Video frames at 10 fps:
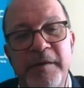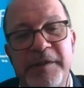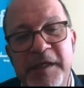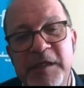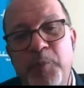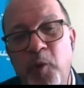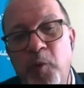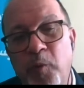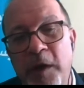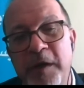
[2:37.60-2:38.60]

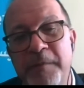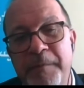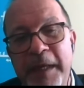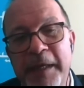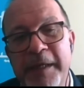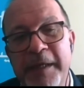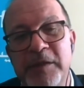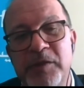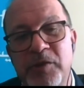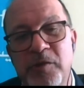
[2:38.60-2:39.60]
6.1
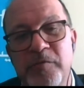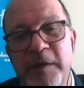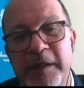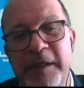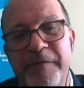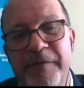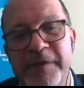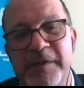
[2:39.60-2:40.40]
million children in need of